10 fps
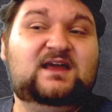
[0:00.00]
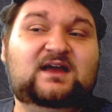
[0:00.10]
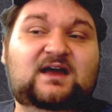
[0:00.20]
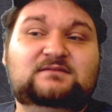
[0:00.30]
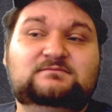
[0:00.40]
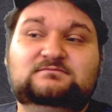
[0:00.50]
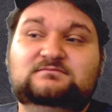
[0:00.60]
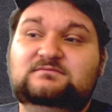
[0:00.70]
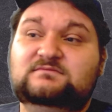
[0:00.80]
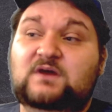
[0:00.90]
I
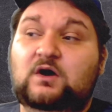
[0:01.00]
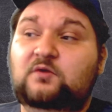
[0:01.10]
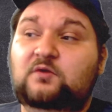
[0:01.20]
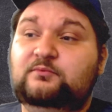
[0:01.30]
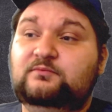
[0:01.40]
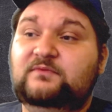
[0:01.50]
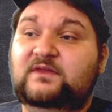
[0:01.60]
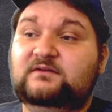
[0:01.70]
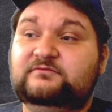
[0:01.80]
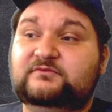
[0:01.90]
hope
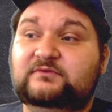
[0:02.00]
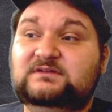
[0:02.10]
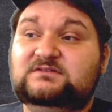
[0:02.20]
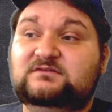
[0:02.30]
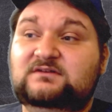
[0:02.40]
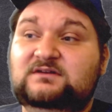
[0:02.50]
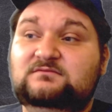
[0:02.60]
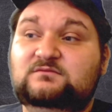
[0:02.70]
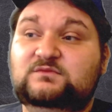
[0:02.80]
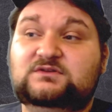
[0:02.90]
the green screen
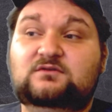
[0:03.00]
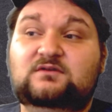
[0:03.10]
was cool.